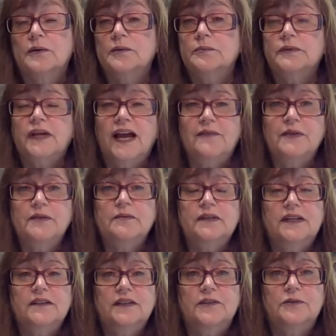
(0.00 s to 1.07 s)
Well, having
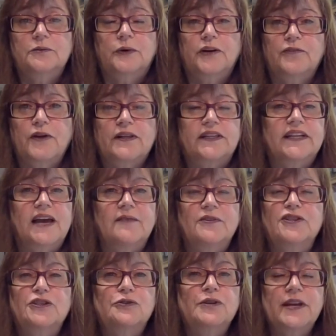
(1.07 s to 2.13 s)

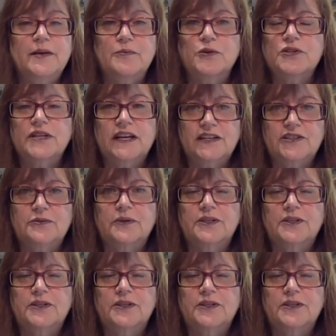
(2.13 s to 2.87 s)
two neighbors next